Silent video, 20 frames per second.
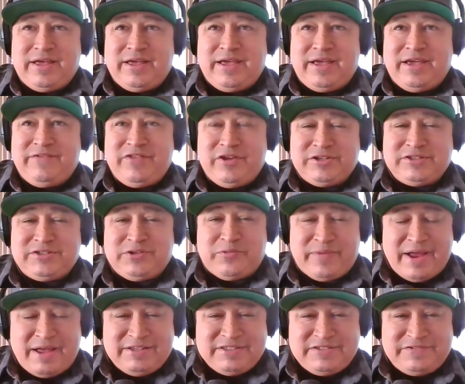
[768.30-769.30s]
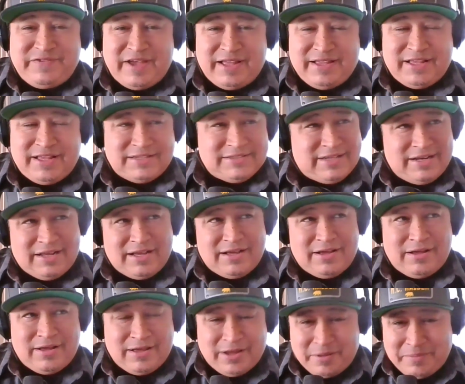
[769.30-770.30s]
if there's a Rams fan that's going to
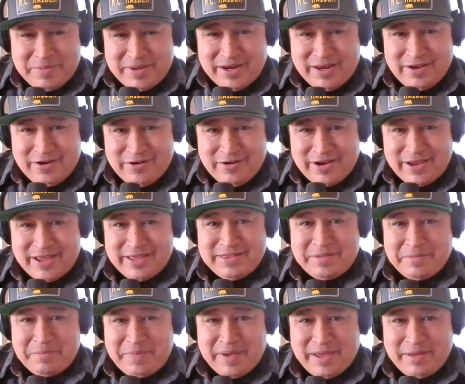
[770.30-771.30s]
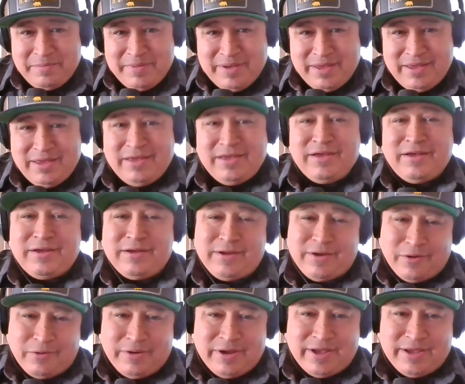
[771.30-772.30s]
come in here and debate me,
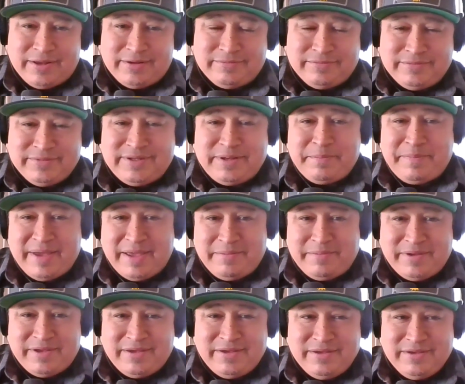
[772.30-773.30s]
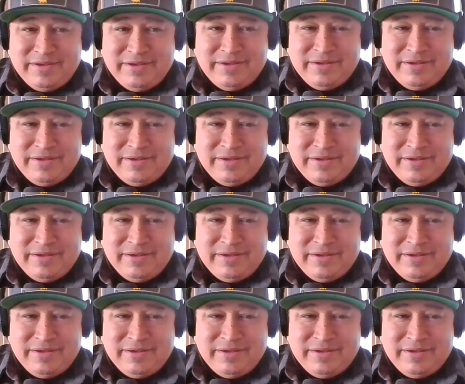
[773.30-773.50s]
go ahead, debate me,